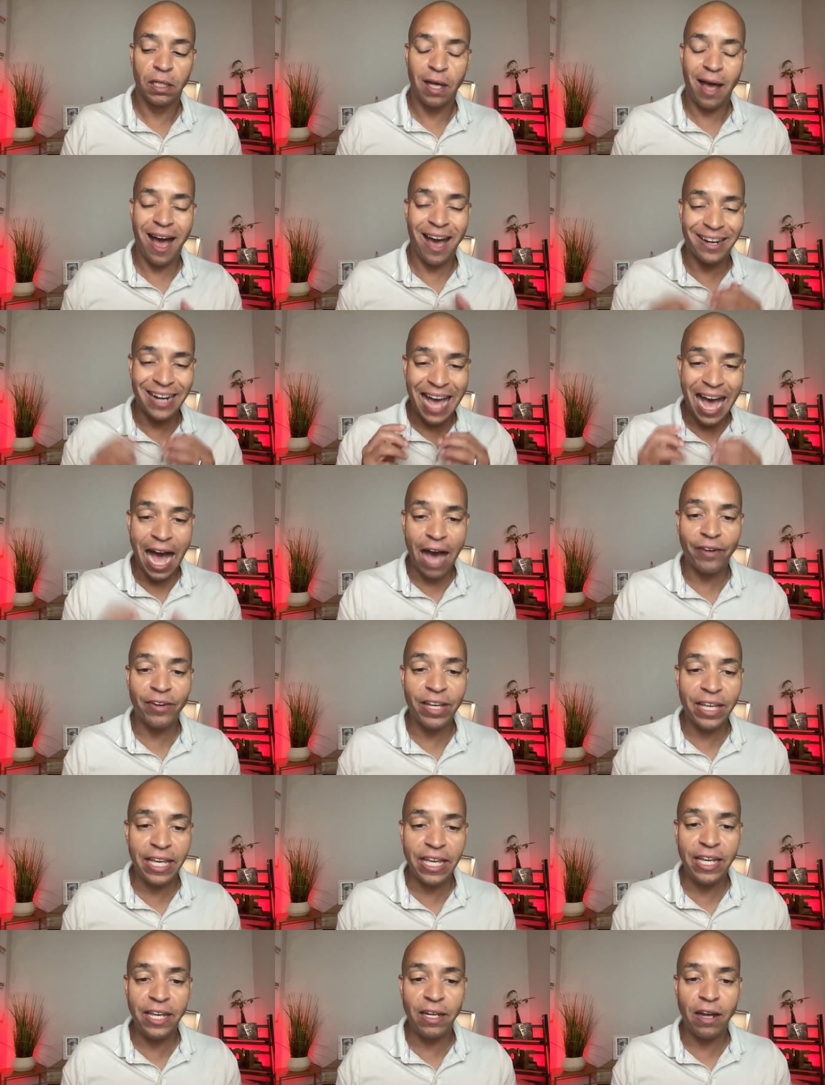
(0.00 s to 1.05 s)
on how to
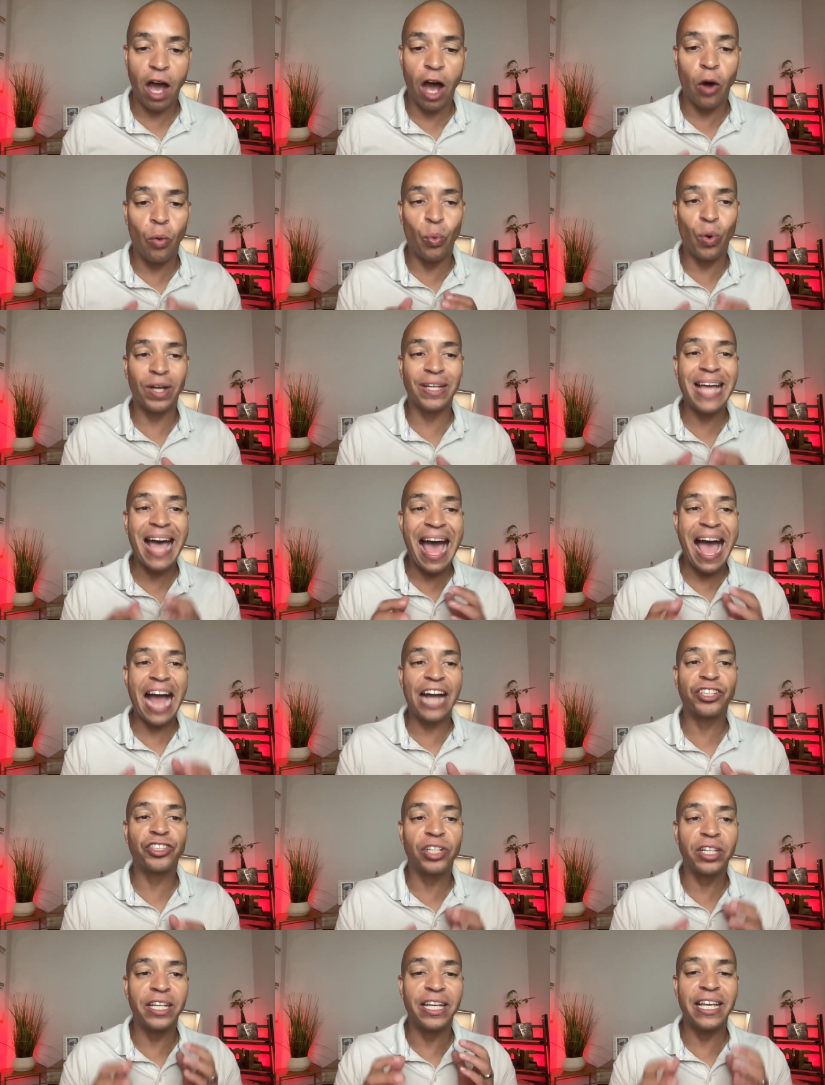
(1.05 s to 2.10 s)
eat on what
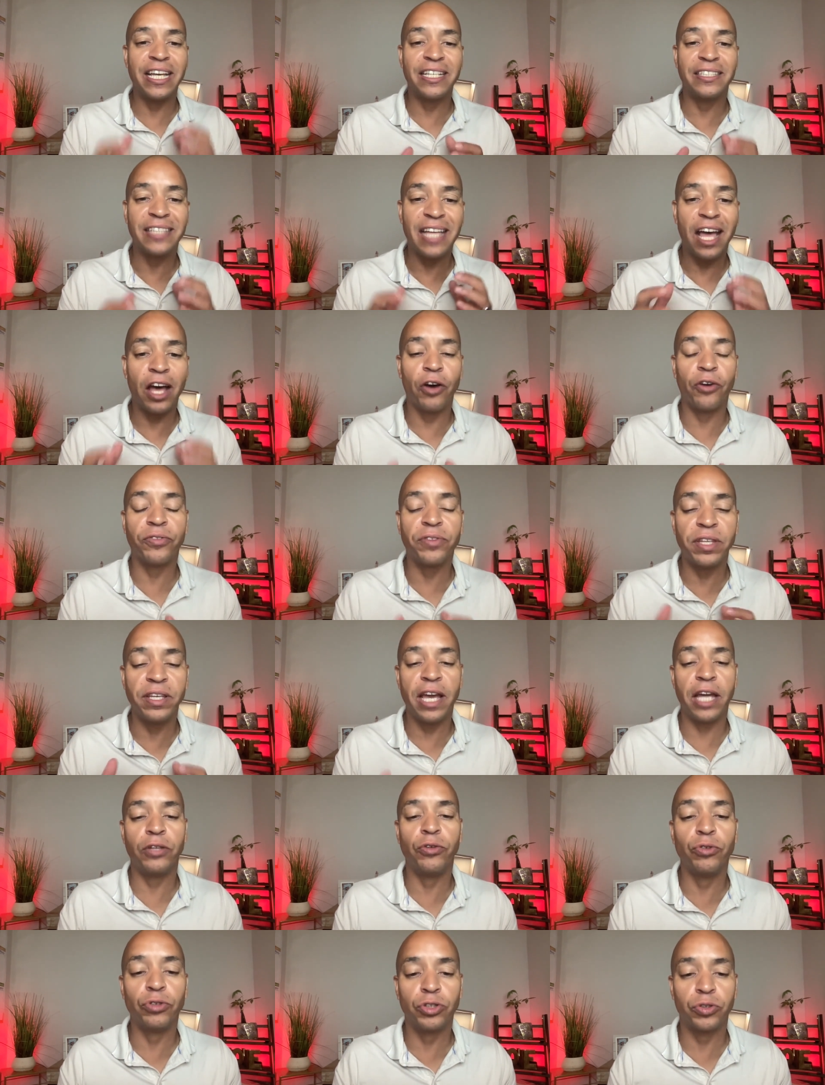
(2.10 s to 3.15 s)
actually is healthy
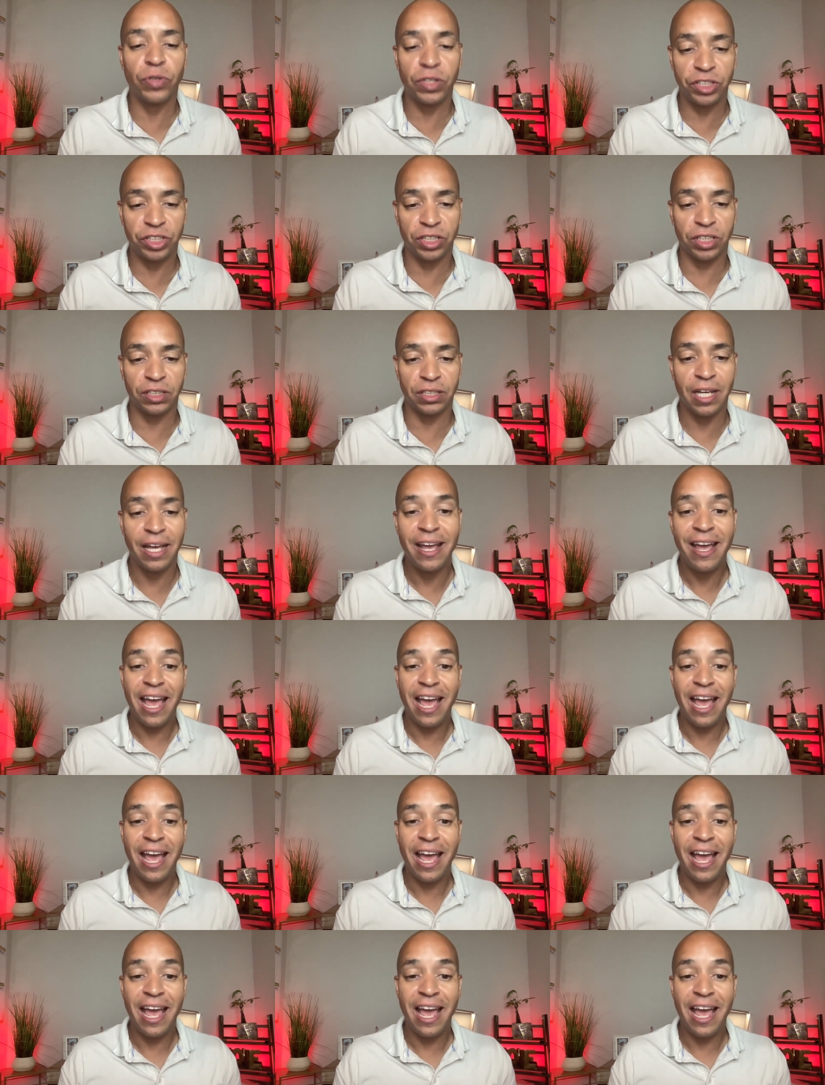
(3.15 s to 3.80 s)
and nutritious.